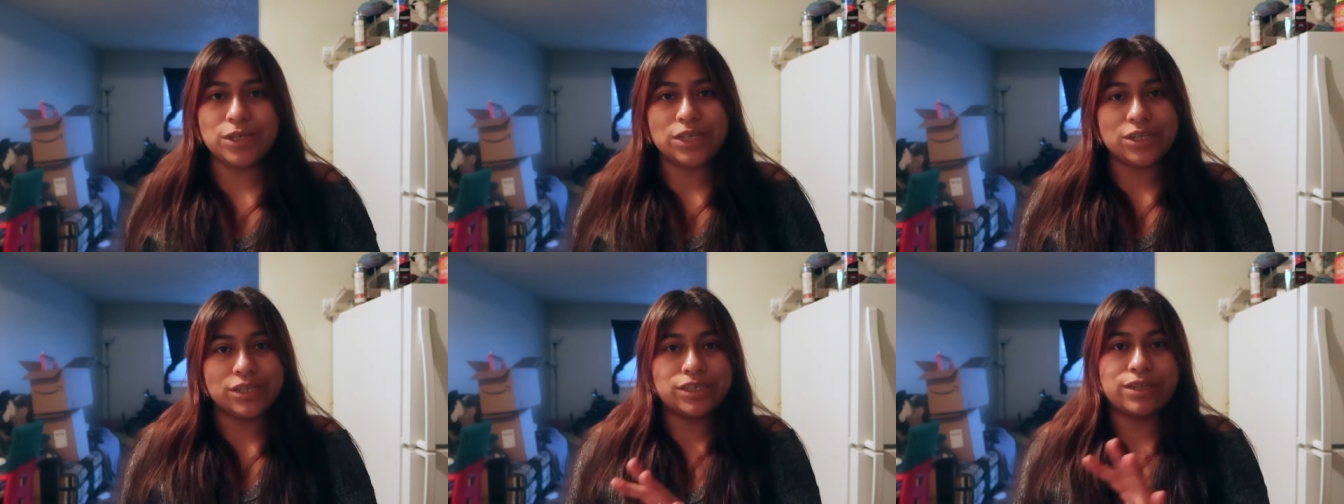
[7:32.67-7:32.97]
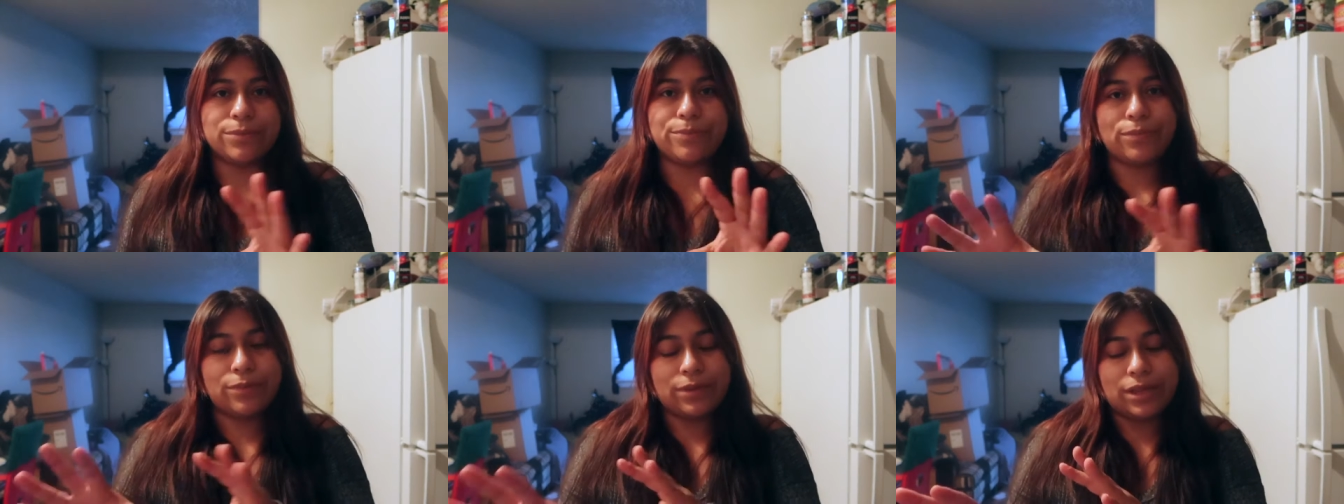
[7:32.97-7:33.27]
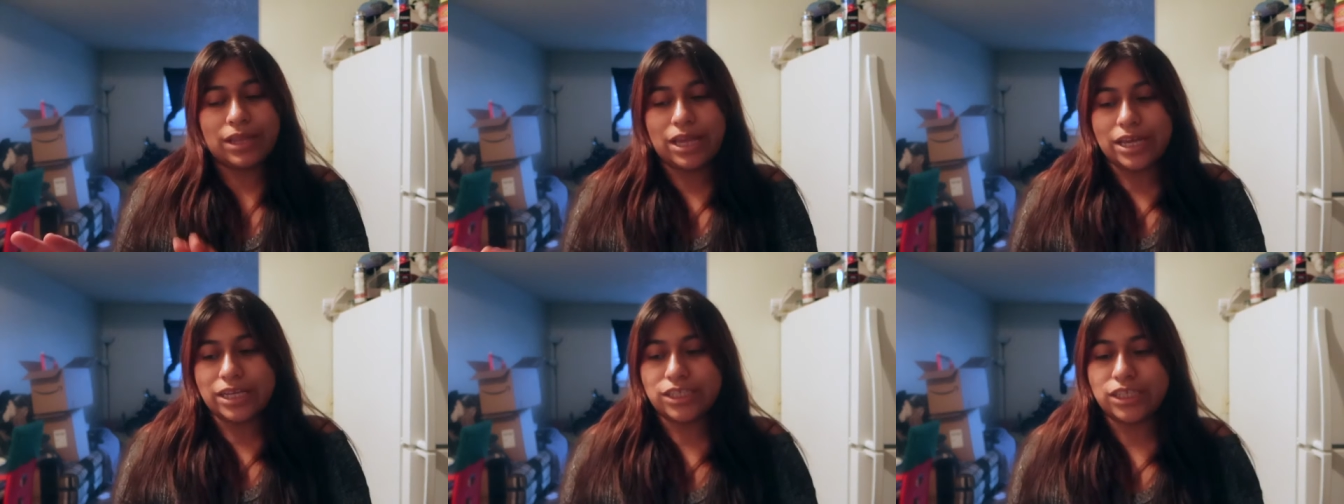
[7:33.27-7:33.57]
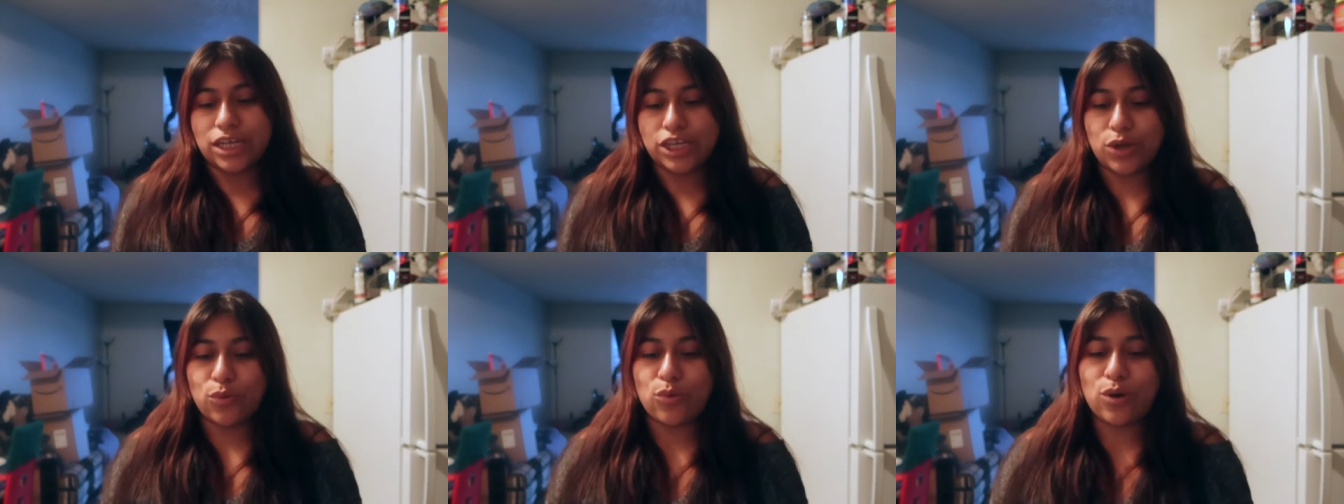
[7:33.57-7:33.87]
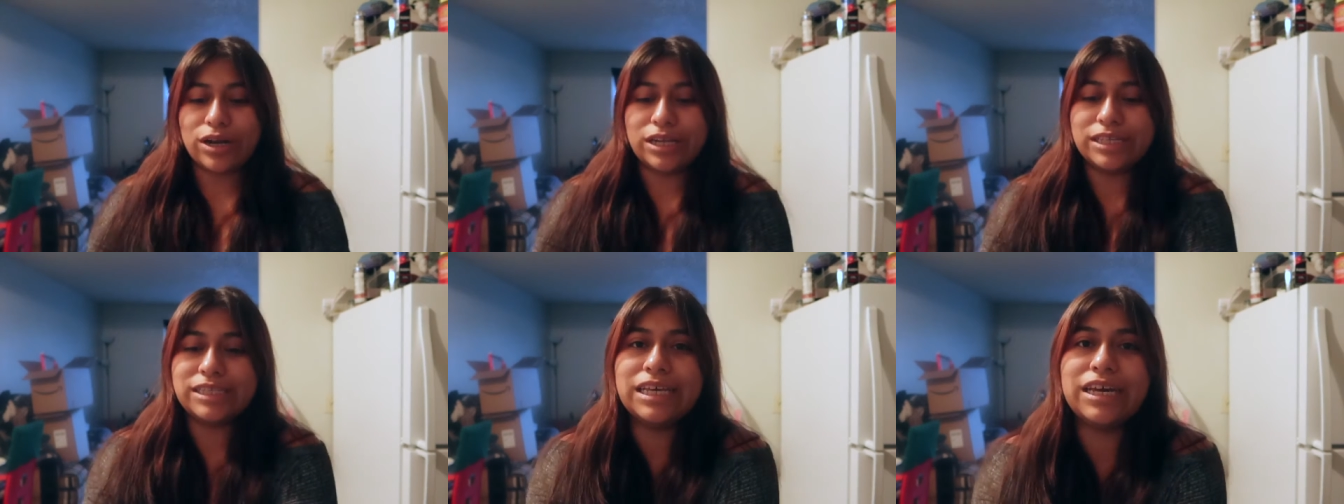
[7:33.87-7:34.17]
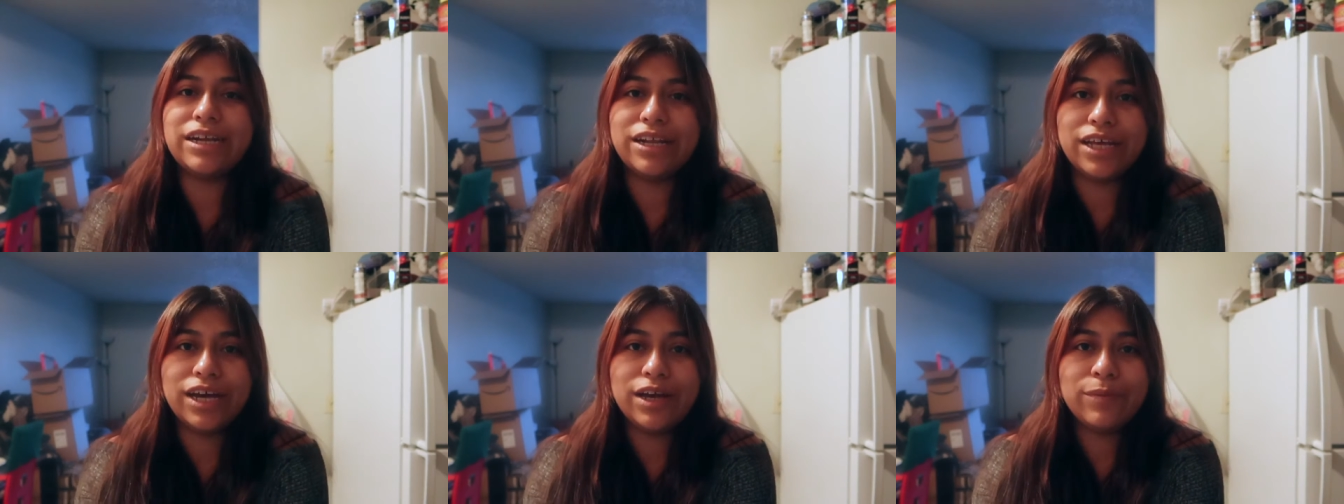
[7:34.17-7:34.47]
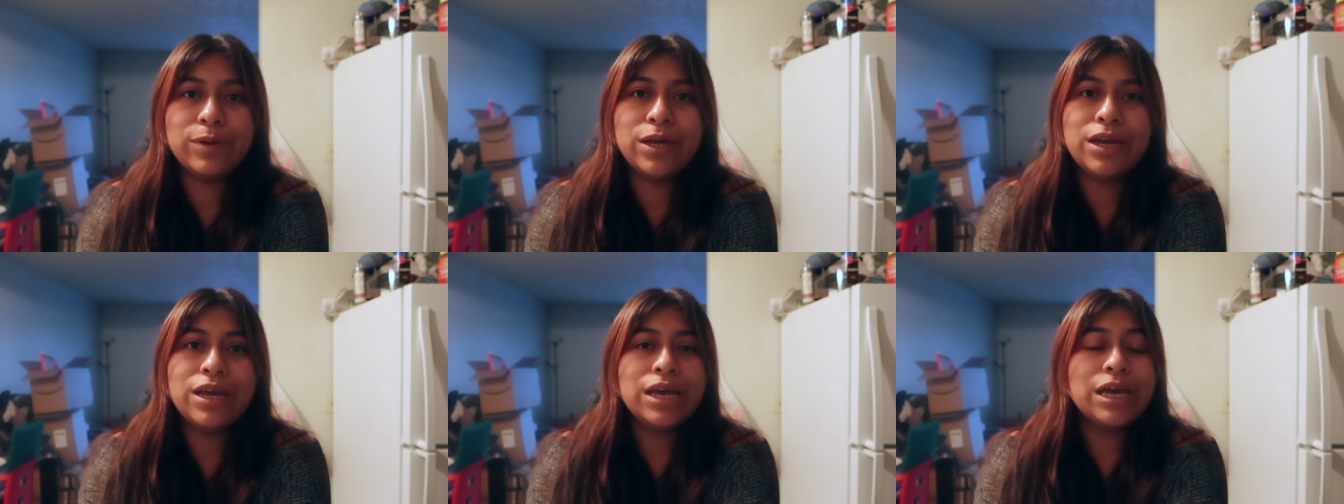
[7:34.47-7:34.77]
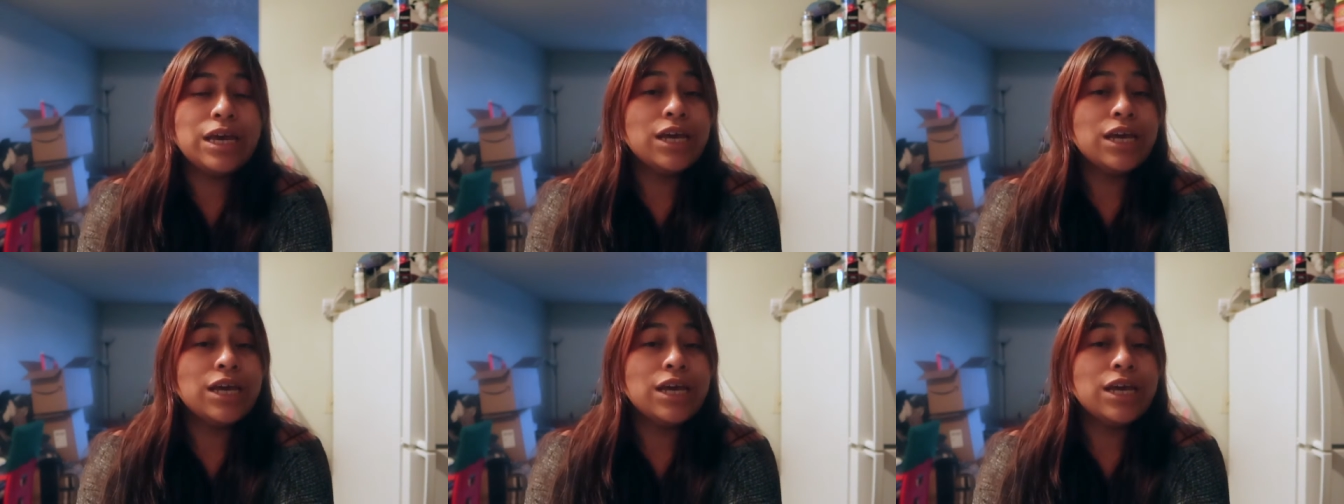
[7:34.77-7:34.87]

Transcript: because the place that you want to set it up.